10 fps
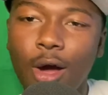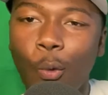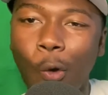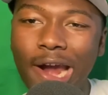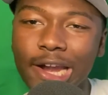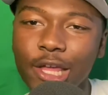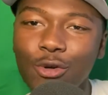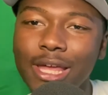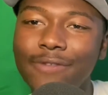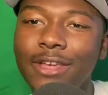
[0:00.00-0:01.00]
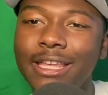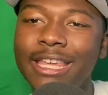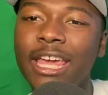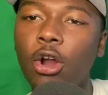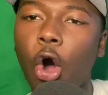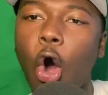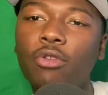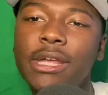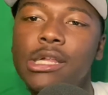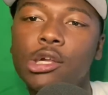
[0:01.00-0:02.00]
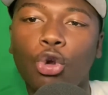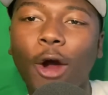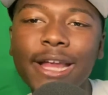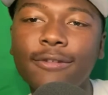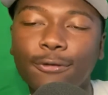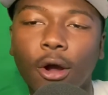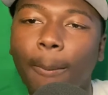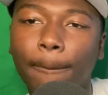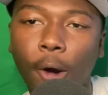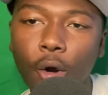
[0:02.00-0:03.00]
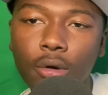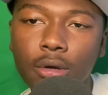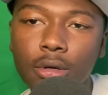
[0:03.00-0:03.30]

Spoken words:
Where do you even get all these crates from, bro?